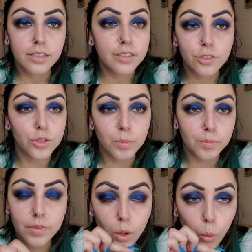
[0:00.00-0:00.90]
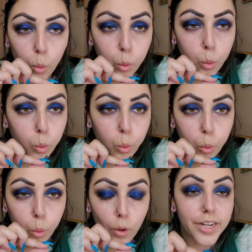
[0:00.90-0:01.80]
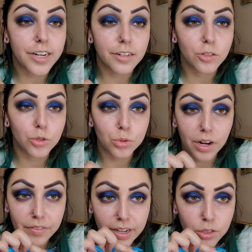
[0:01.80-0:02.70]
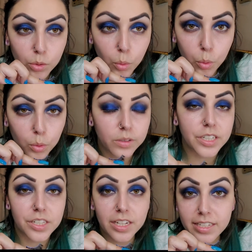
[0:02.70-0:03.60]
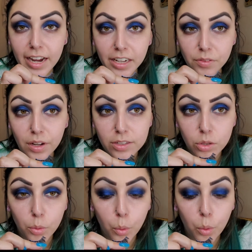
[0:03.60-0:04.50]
just I needed it to dry faster or at least get tacky faster.